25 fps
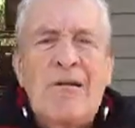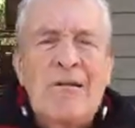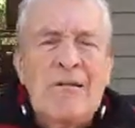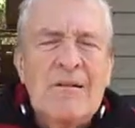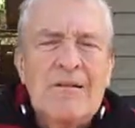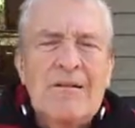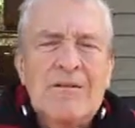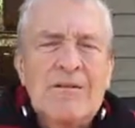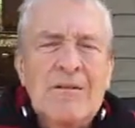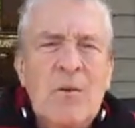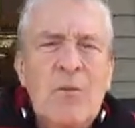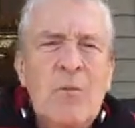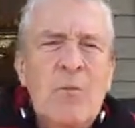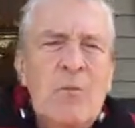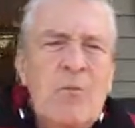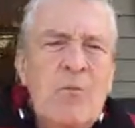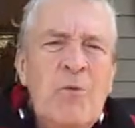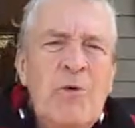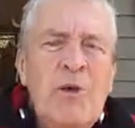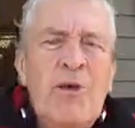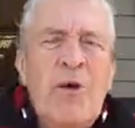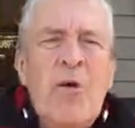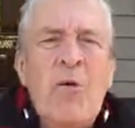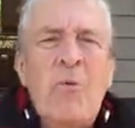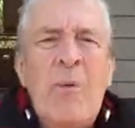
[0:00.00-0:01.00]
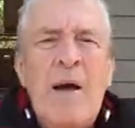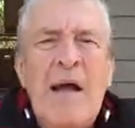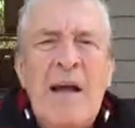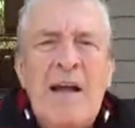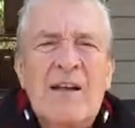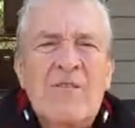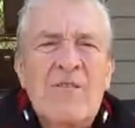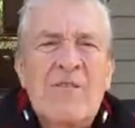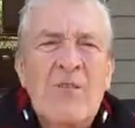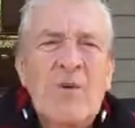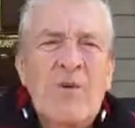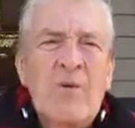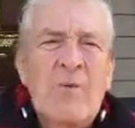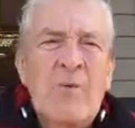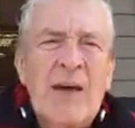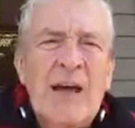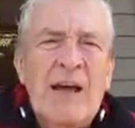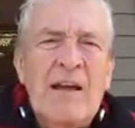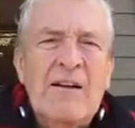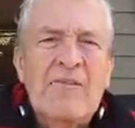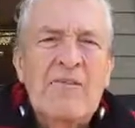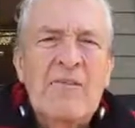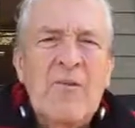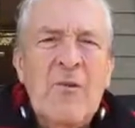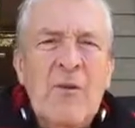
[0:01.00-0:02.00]
And so we go back and
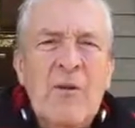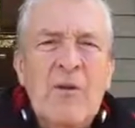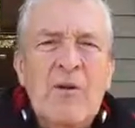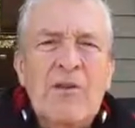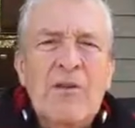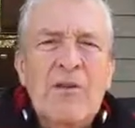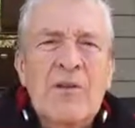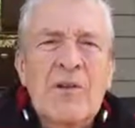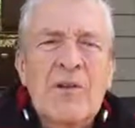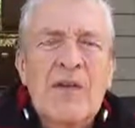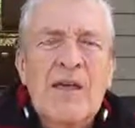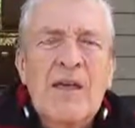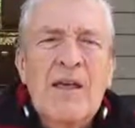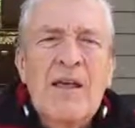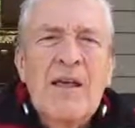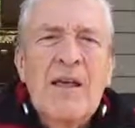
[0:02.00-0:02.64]
forth, and